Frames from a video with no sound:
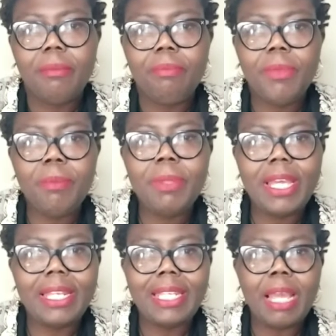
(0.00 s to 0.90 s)

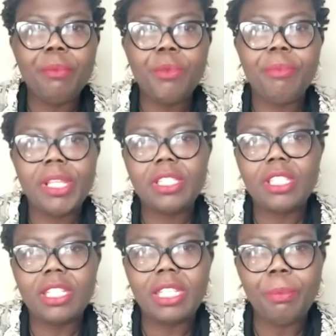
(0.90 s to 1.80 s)
maybe at that
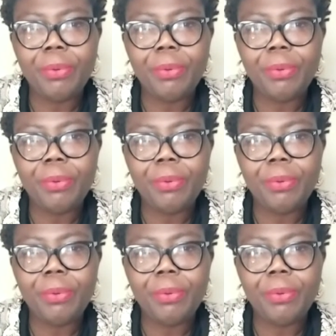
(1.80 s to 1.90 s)
moment the